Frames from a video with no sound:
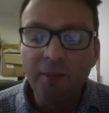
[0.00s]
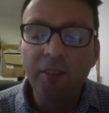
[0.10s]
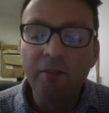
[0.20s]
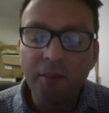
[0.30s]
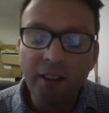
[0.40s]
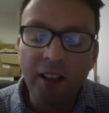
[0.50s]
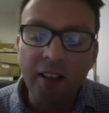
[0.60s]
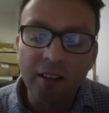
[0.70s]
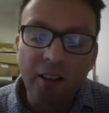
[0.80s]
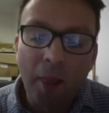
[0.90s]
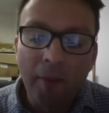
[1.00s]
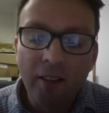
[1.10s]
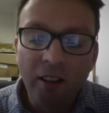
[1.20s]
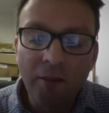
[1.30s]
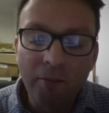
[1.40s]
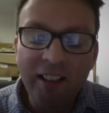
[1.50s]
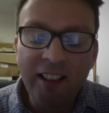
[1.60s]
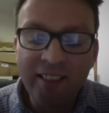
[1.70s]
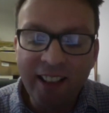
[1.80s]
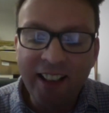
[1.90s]
for you know, I'm, I'm
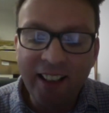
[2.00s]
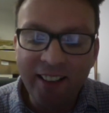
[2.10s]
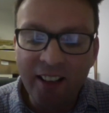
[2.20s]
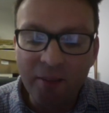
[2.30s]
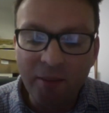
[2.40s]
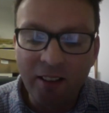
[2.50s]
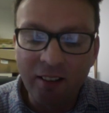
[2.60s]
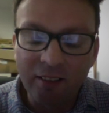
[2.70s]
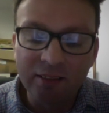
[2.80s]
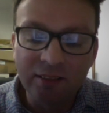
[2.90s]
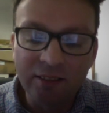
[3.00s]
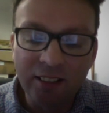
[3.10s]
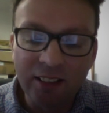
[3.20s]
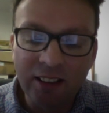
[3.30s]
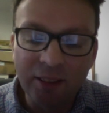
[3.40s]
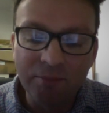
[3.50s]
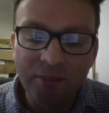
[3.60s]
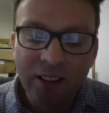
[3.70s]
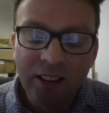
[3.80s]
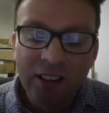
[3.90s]
reading Dickens as well uh,
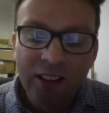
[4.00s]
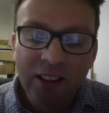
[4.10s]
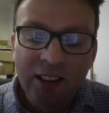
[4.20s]
Mm.